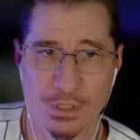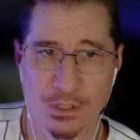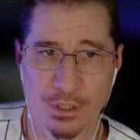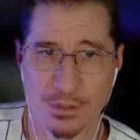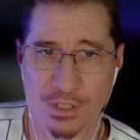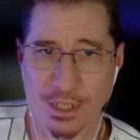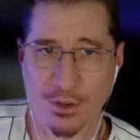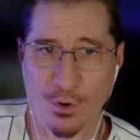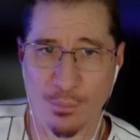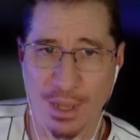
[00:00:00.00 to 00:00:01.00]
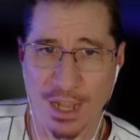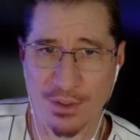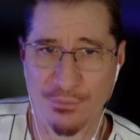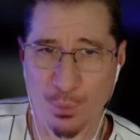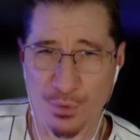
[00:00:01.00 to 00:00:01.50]
So I was like going back
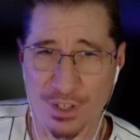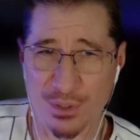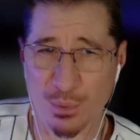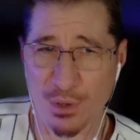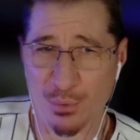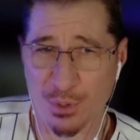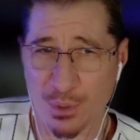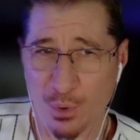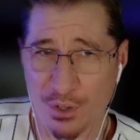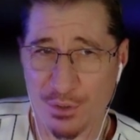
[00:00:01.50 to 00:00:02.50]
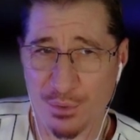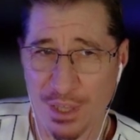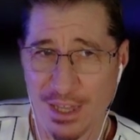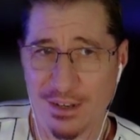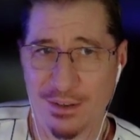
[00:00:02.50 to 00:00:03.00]
and forth. Like, do I really want to do
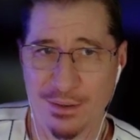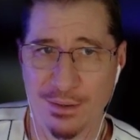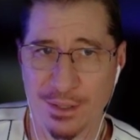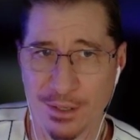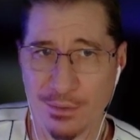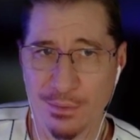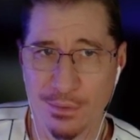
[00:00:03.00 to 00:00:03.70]
that? You know?